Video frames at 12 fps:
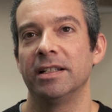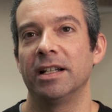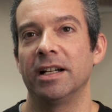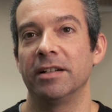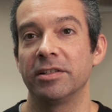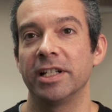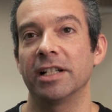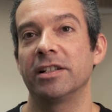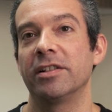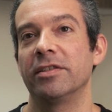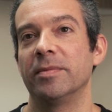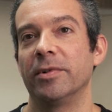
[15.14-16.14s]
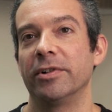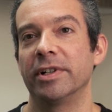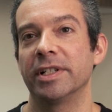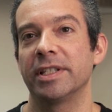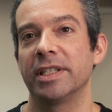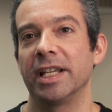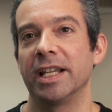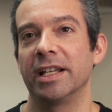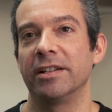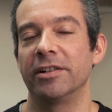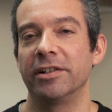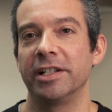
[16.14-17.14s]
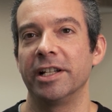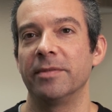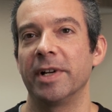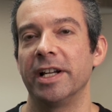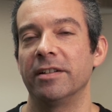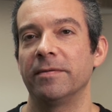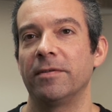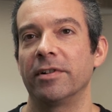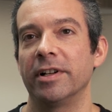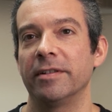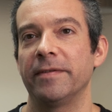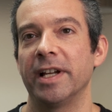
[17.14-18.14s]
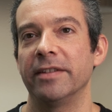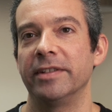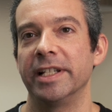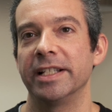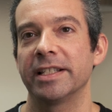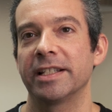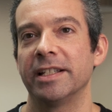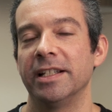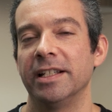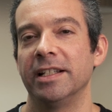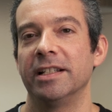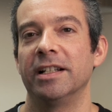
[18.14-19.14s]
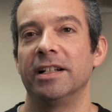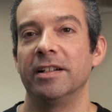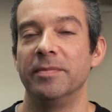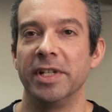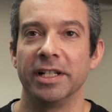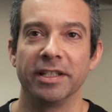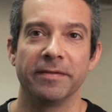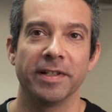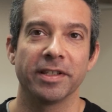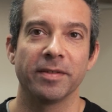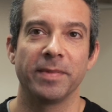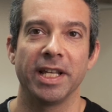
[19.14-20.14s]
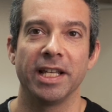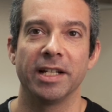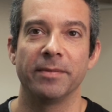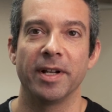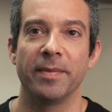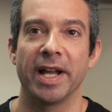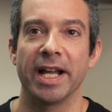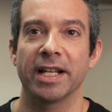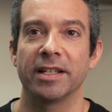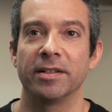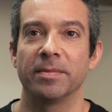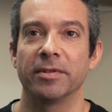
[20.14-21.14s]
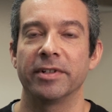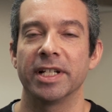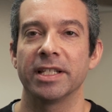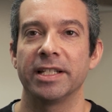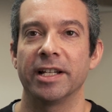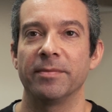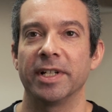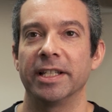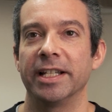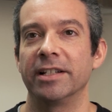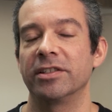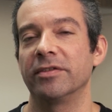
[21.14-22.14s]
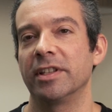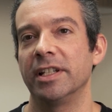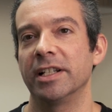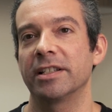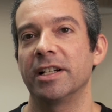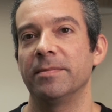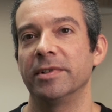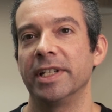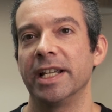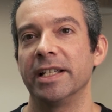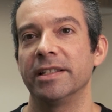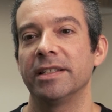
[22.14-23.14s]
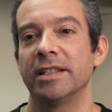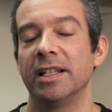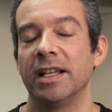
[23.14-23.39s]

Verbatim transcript: Uh, I was checked into the boards and herniated my L4, L5 disc. Uh, immediately felt the pain in my back and it progressed down my legs over the next couple days.